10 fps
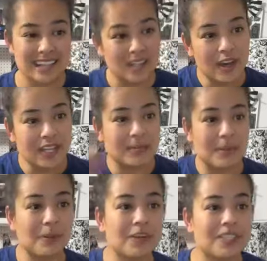As long as
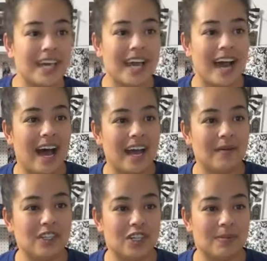people are saying hi,
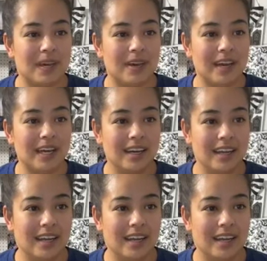we should be good.